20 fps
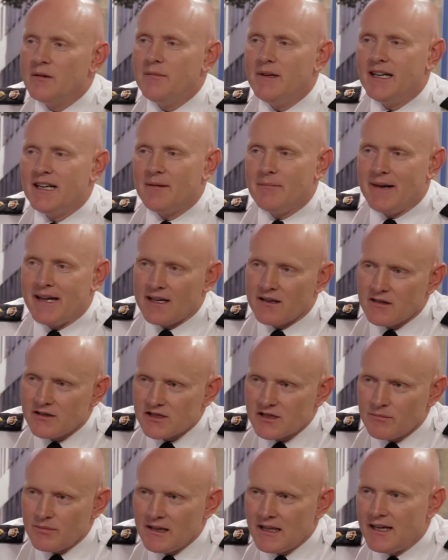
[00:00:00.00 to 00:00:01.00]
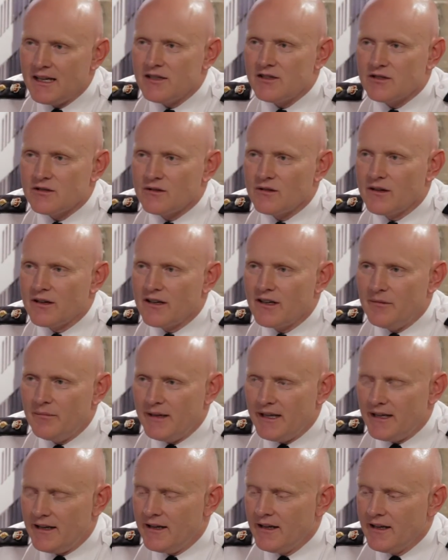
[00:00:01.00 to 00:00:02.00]
it could be at a medical supply store, it could
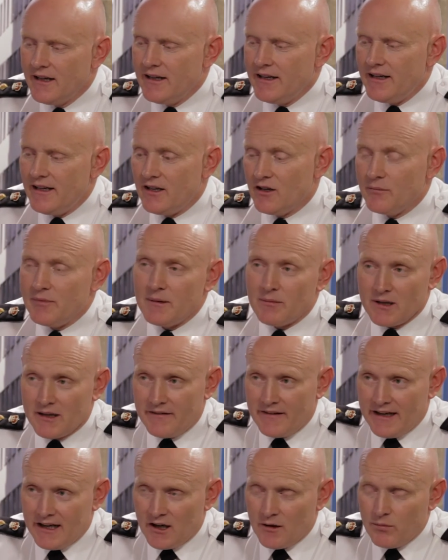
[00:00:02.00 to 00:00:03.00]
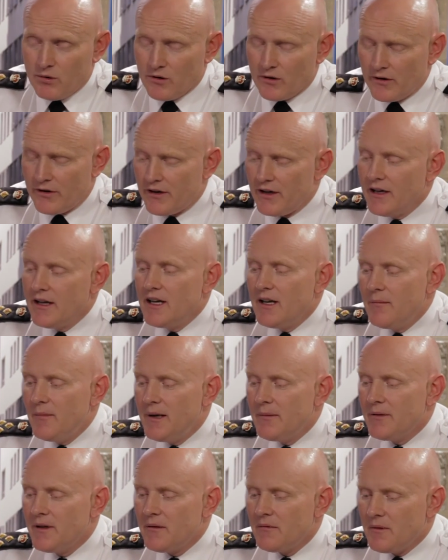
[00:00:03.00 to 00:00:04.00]
be, you know, people at the airport,
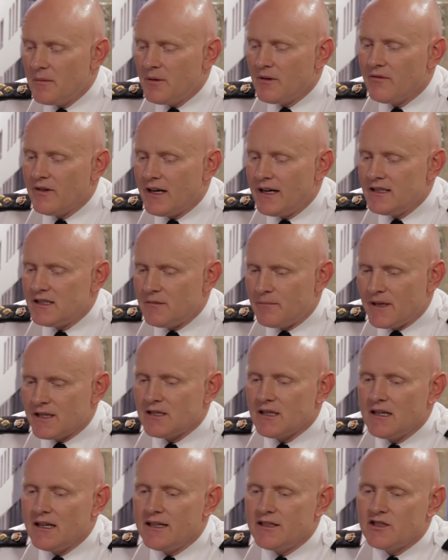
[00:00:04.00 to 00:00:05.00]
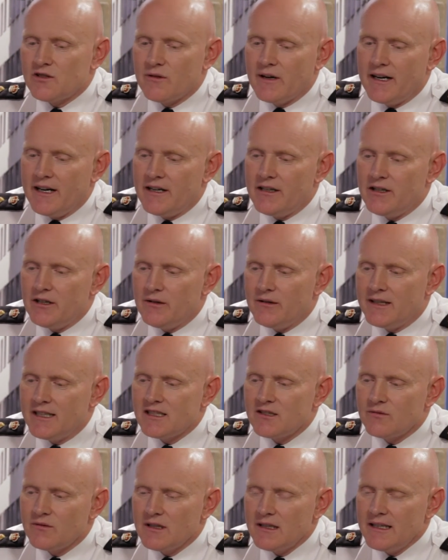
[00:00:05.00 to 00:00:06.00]
people that we provide specialized training to. And
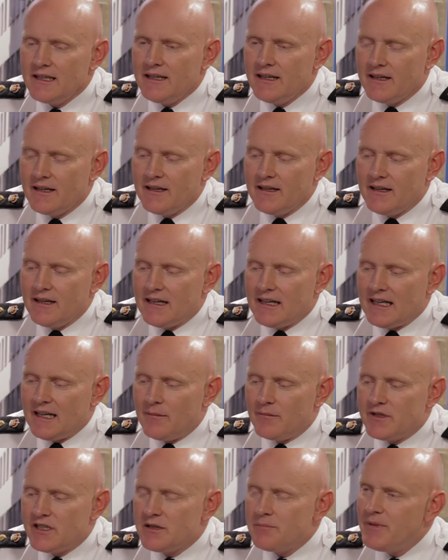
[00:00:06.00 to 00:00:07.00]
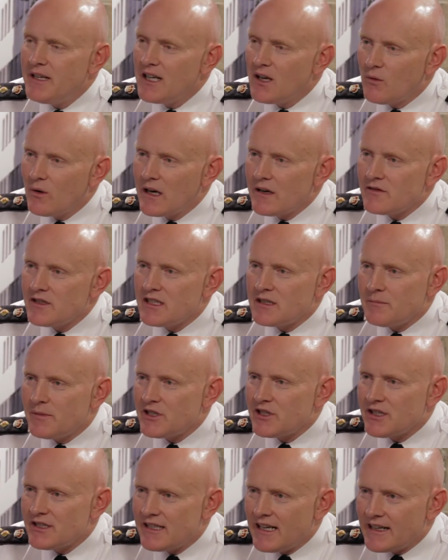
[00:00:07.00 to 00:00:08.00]
it's really just being aware of
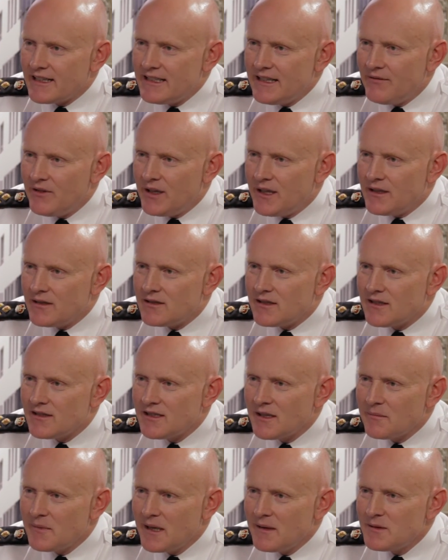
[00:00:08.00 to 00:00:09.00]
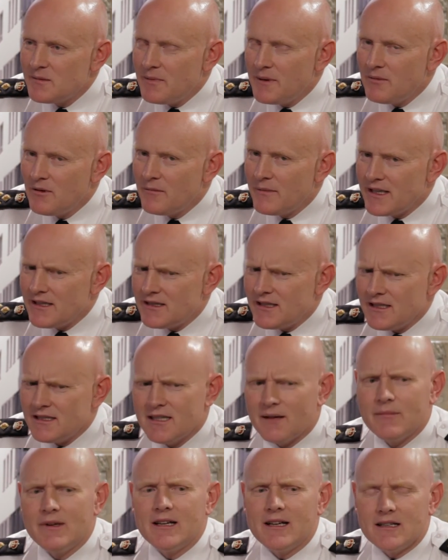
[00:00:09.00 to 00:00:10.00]
suspicious activities. And sometimes people may see
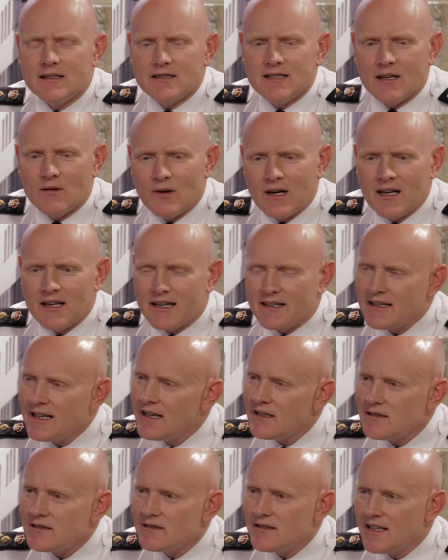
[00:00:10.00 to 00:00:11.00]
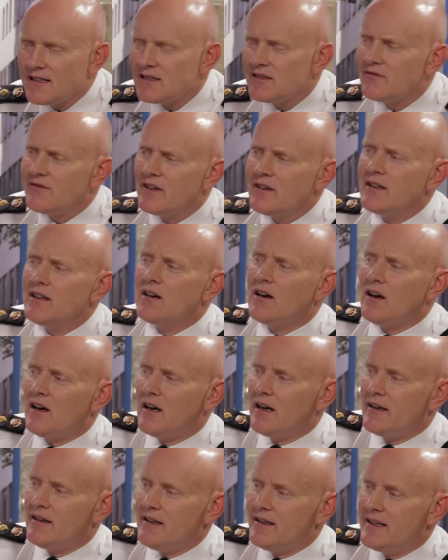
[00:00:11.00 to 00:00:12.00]
something and say, wow, like that's very
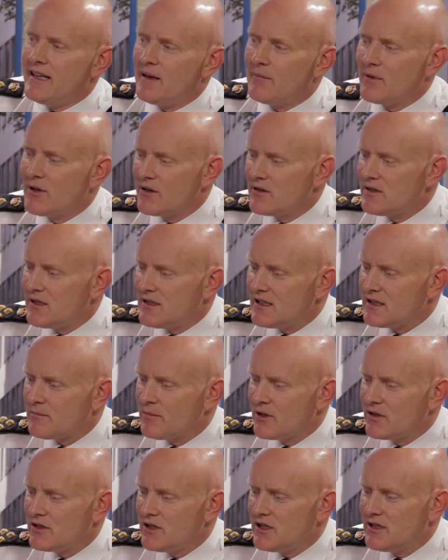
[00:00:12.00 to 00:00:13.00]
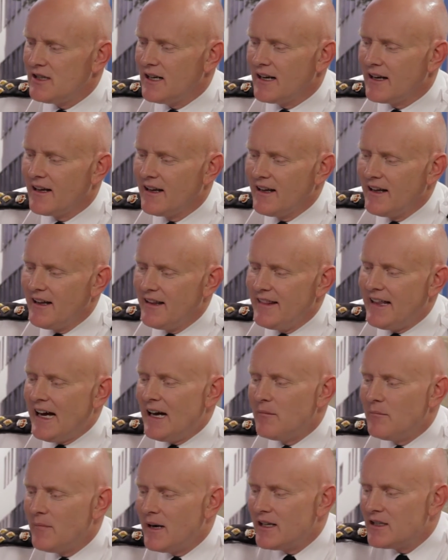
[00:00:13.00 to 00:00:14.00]
odd that that person is purchasing
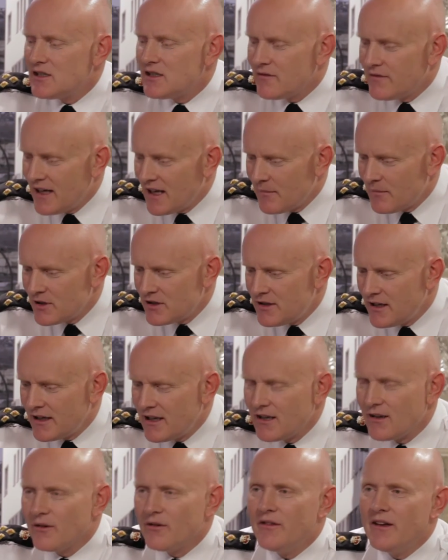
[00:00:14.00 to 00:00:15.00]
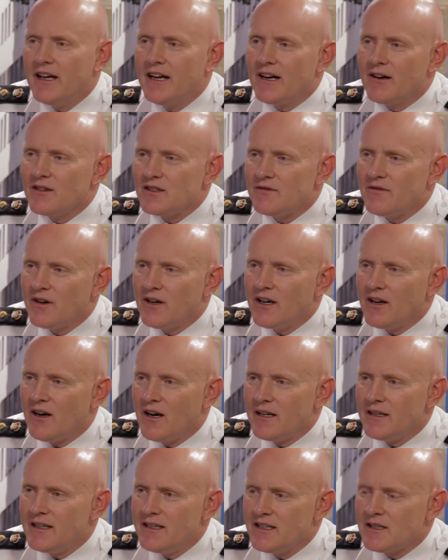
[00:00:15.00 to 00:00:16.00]
that much of that particular thing, or it's very
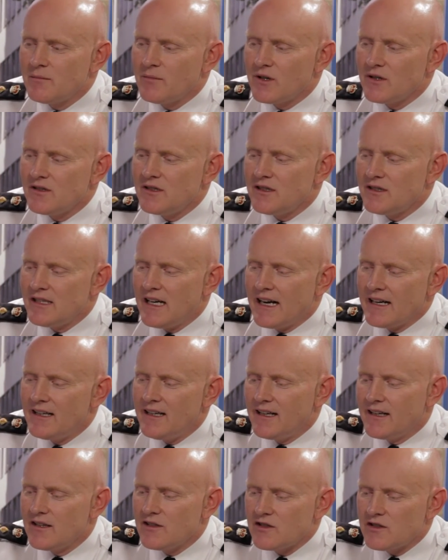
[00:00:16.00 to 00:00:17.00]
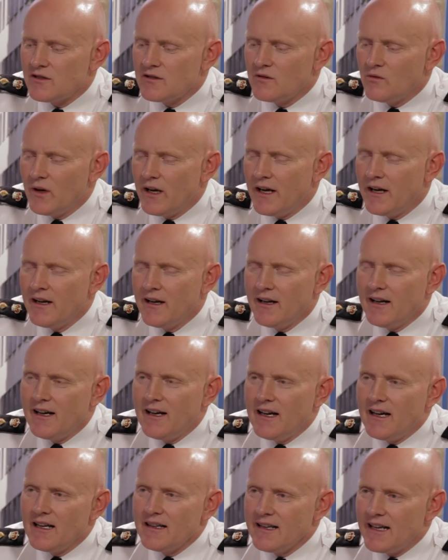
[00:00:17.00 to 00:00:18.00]
odd that this person's acting in a certain way.
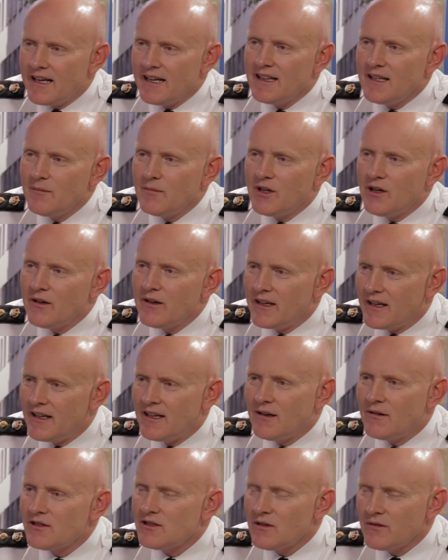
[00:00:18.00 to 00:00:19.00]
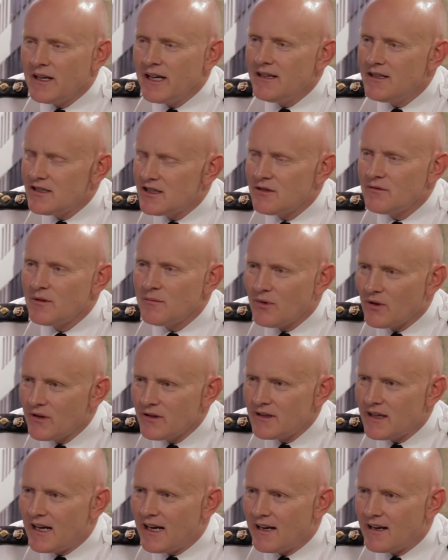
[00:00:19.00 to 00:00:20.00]
And letting them know that, you know, it's okay just to
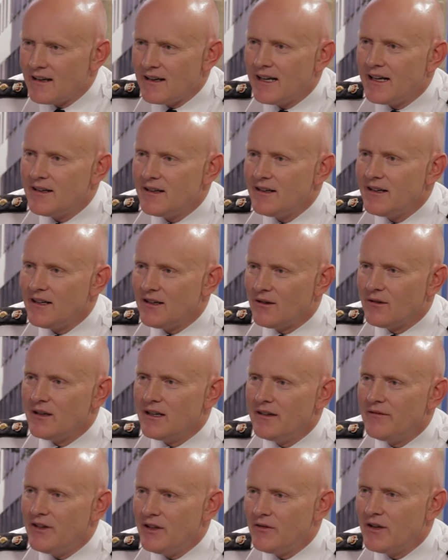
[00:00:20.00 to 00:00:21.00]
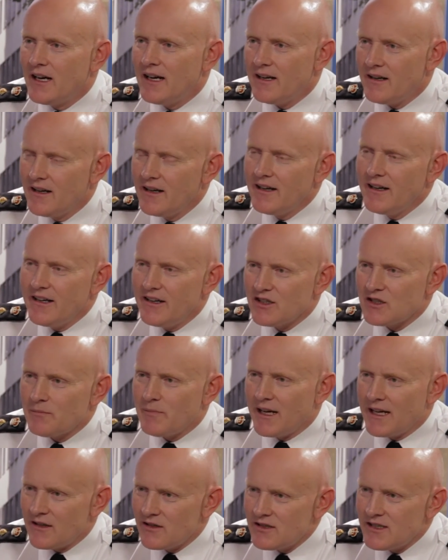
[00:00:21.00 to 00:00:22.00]
report that. And let, you know, if you've got your
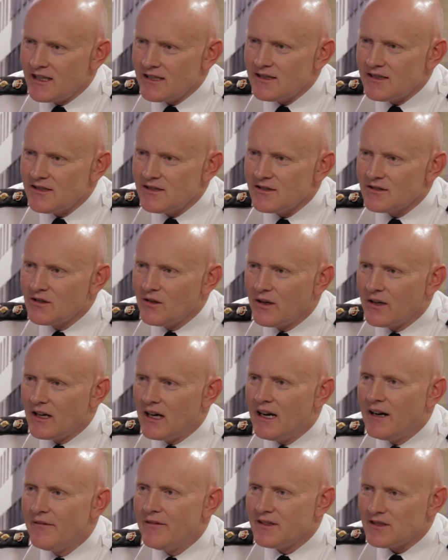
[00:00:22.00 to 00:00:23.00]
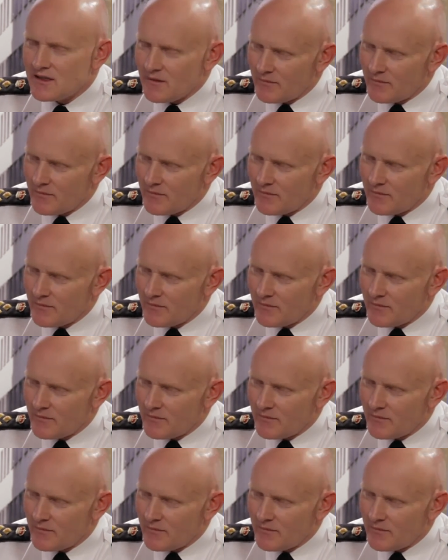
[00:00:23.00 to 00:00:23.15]
spider senses are going off